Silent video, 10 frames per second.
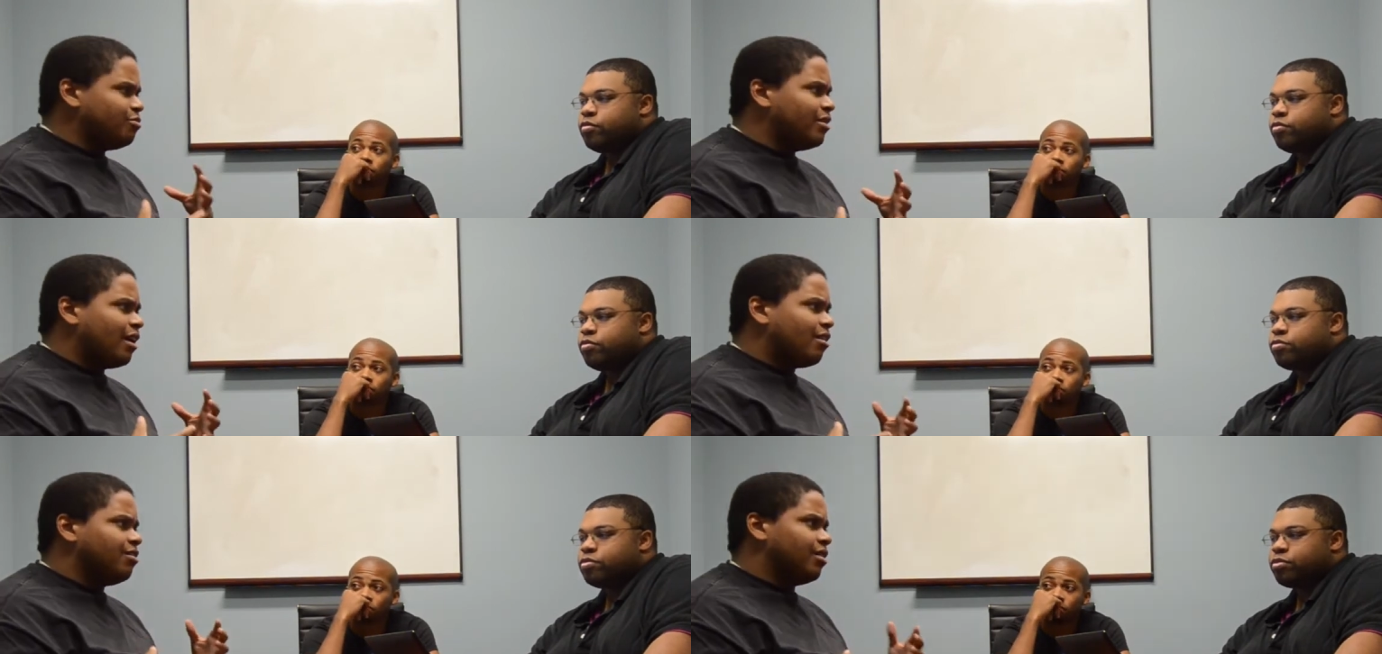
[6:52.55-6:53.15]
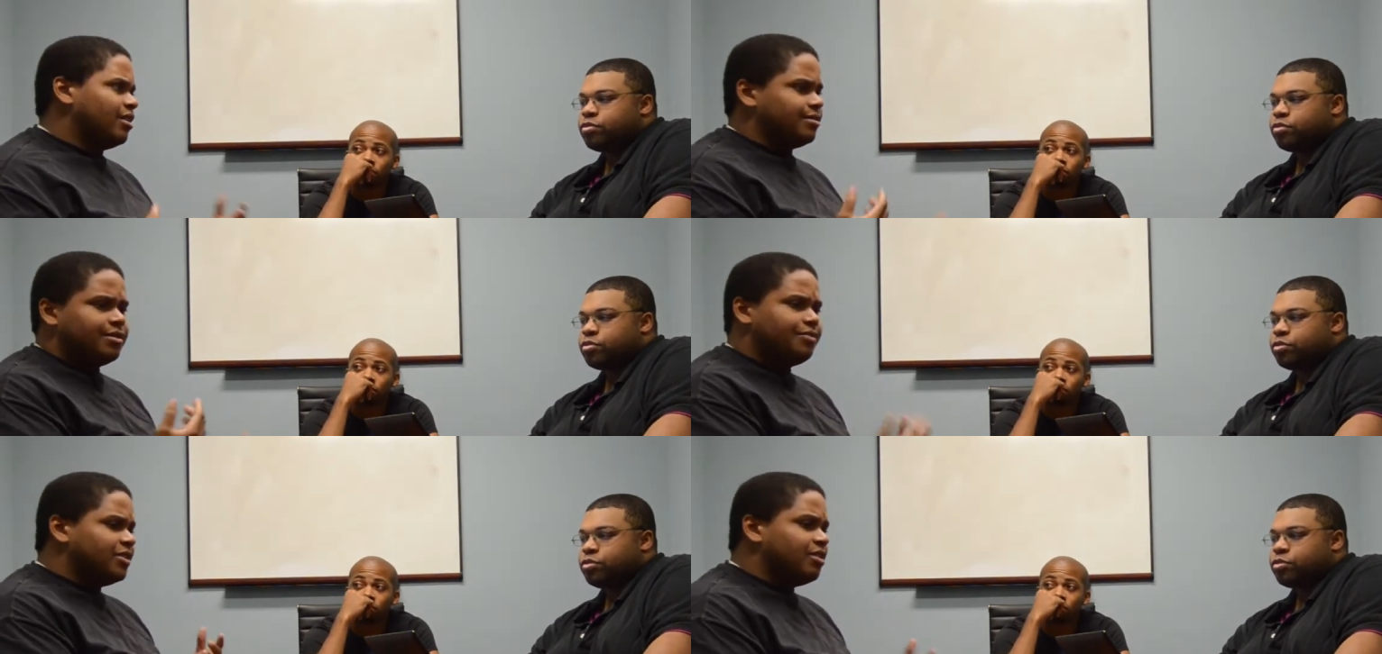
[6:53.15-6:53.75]
Speaker 1: one out of all things,
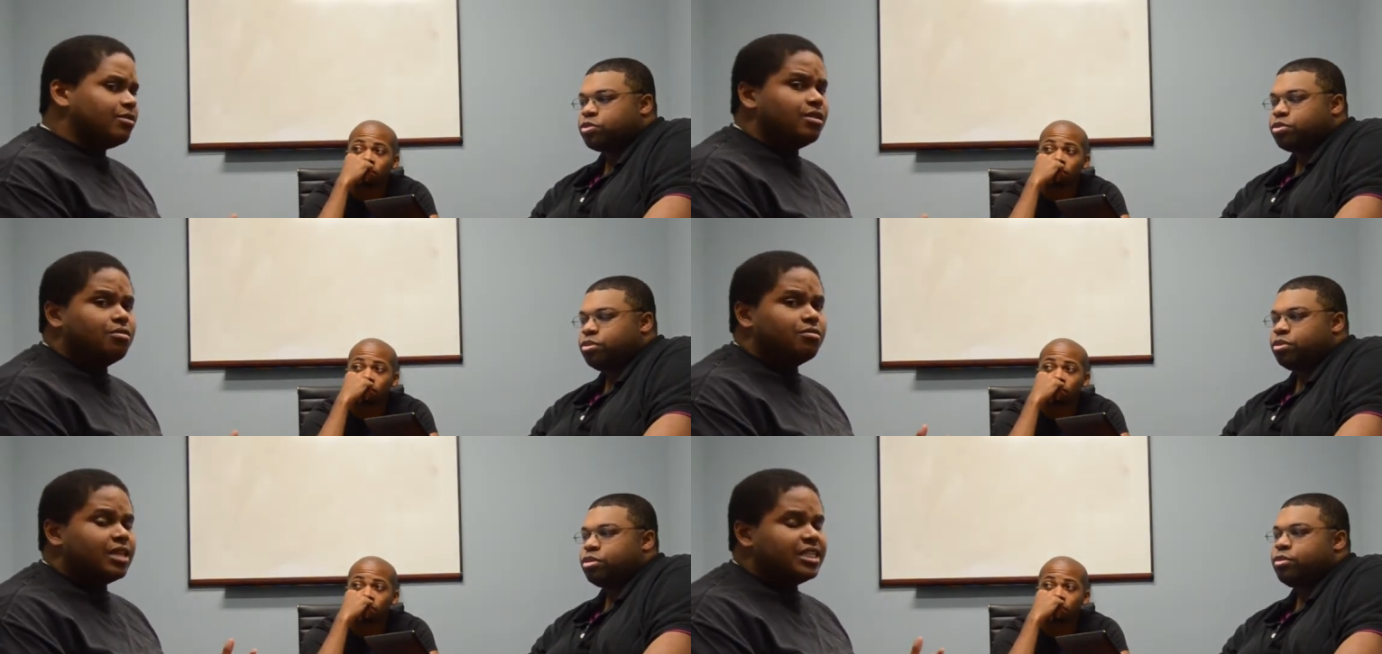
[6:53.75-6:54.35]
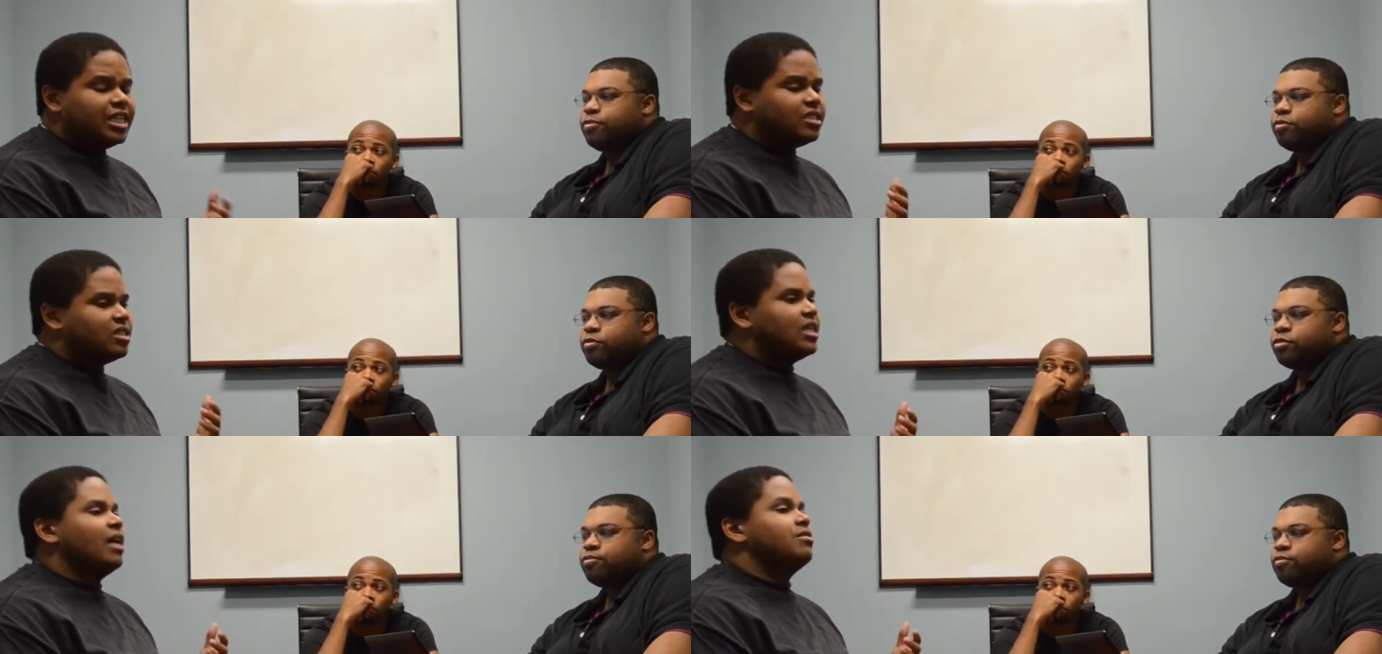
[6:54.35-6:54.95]
if you don't know, they
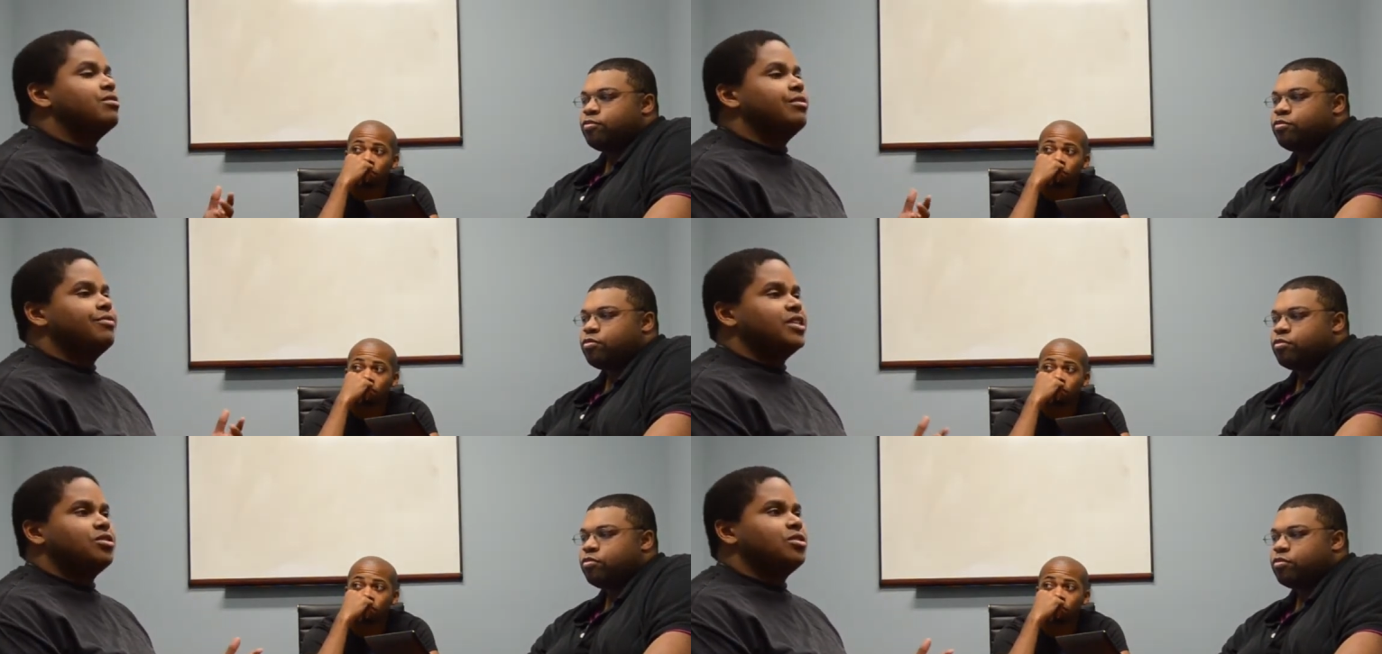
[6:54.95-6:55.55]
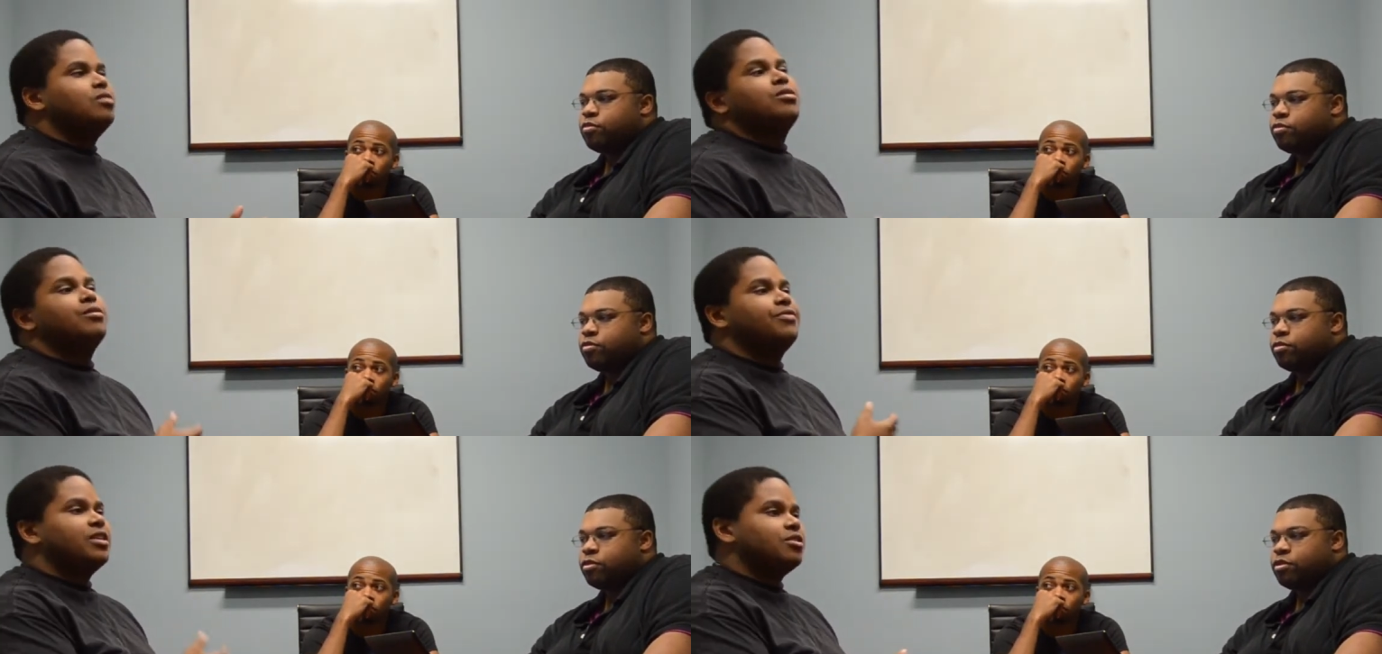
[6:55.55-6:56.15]
changed the title to Avengers 2
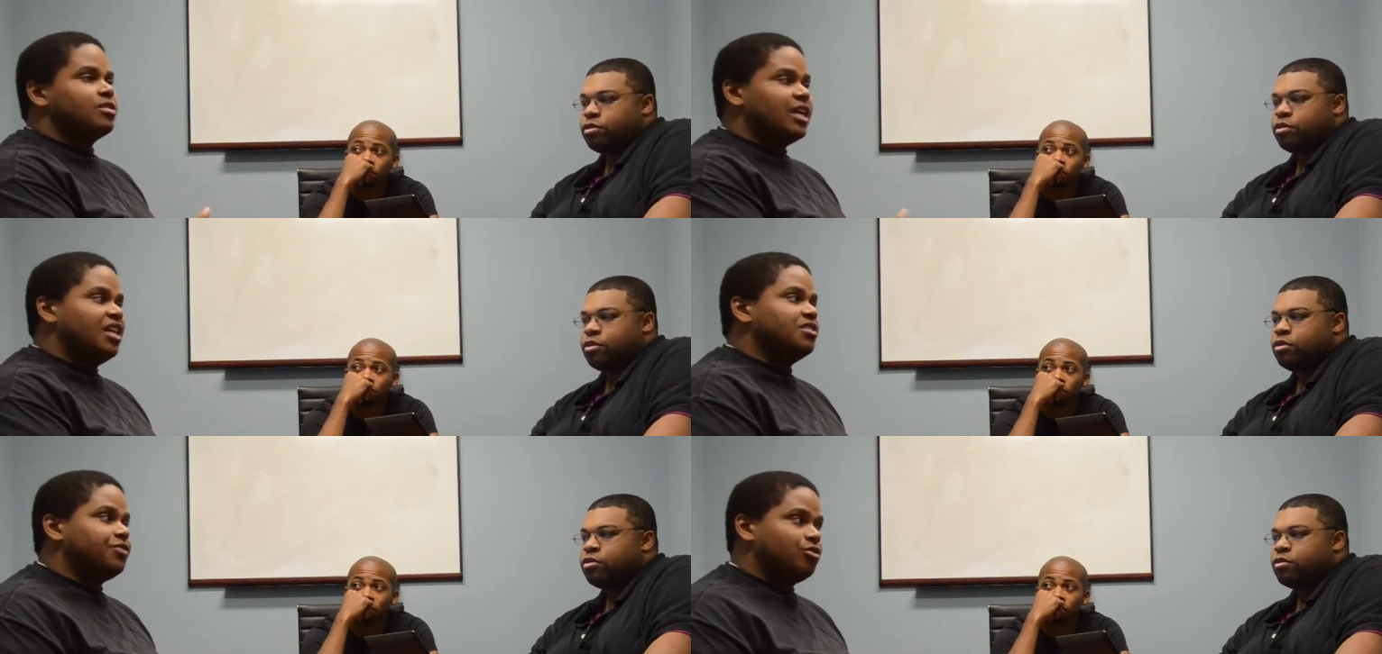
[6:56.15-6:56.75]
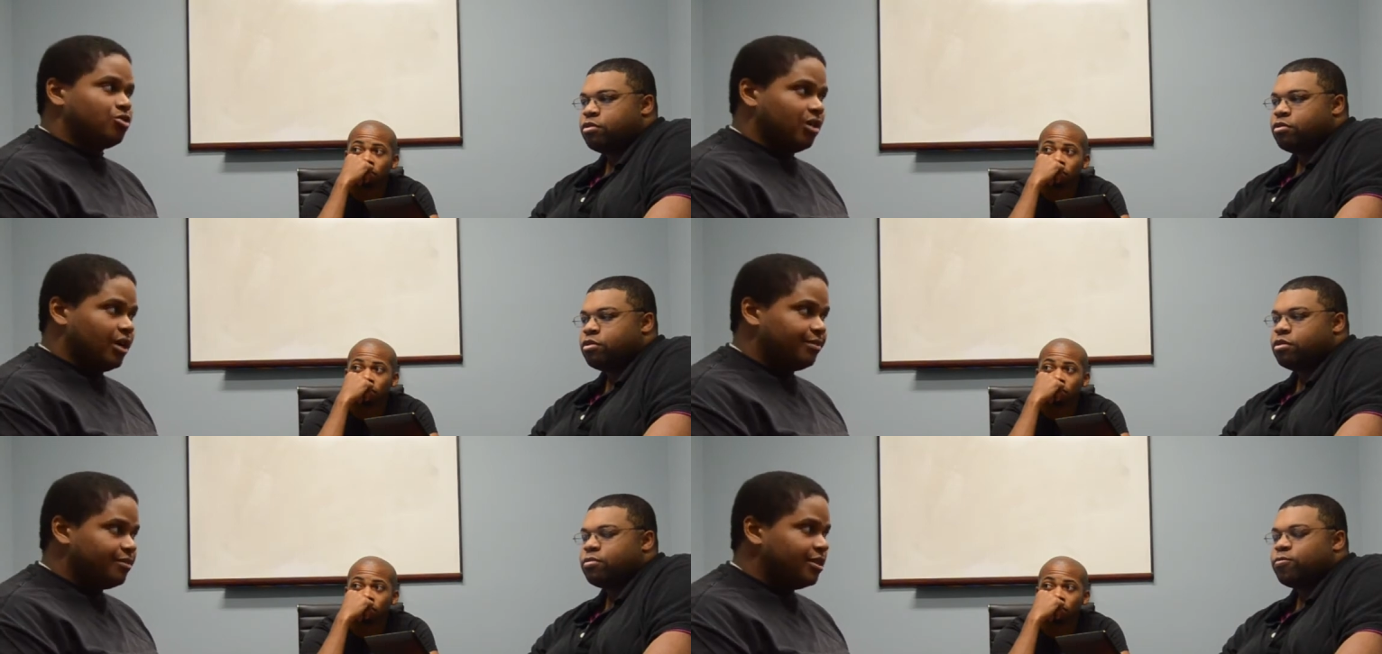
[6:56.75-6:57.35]
to Avengers Age of
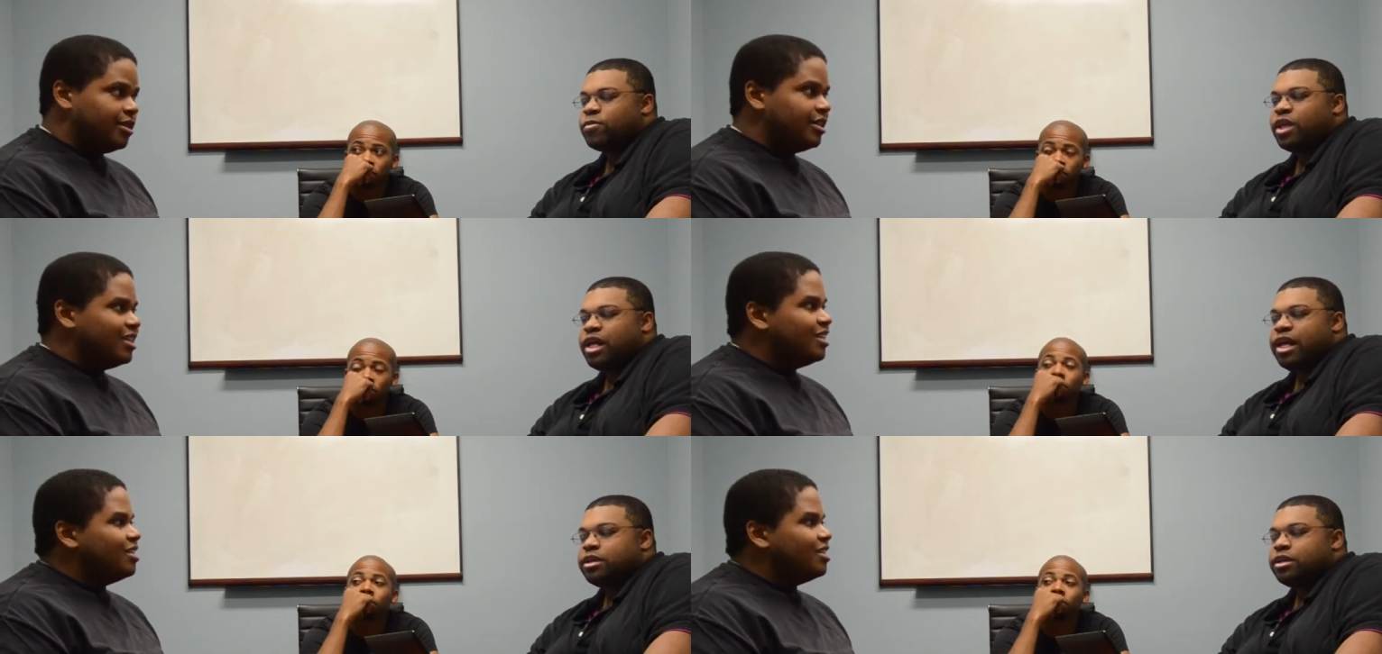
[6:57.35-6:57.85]
Ultron.